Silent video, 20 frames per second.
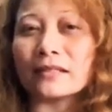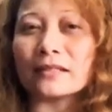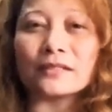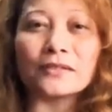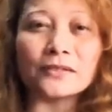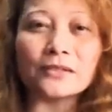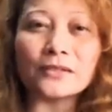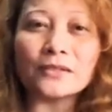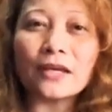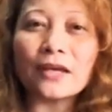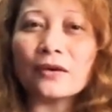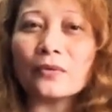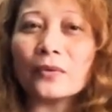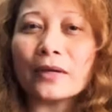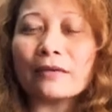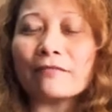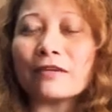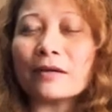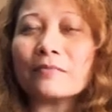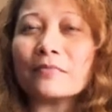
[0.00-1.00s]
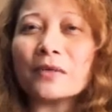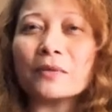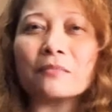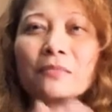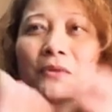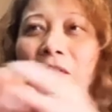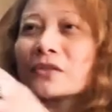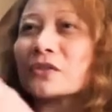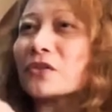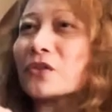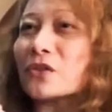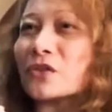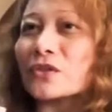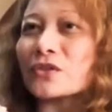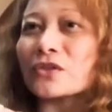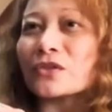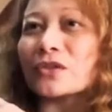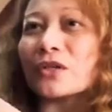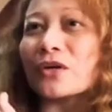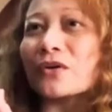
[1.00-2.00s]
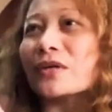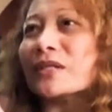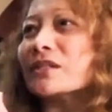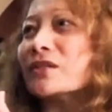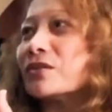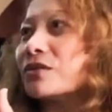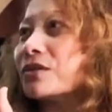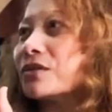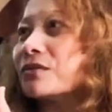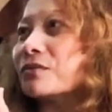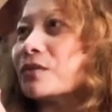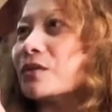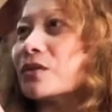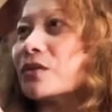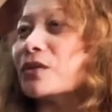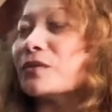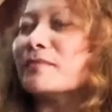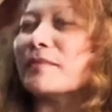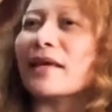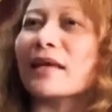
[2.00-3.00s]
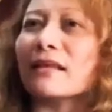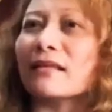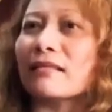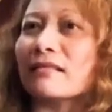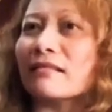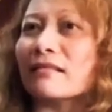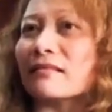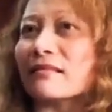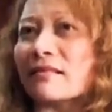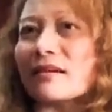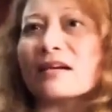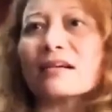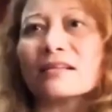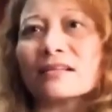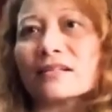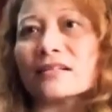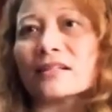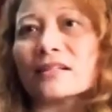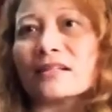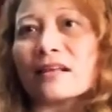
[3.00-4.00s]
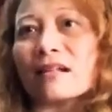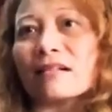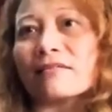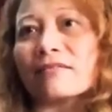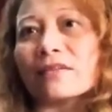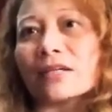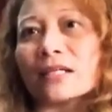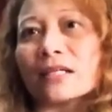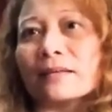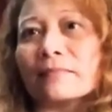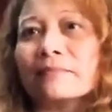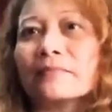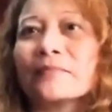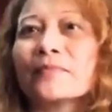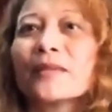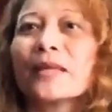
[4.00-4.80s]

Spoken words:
You stay away from people. You just go into your room and lock yourself up.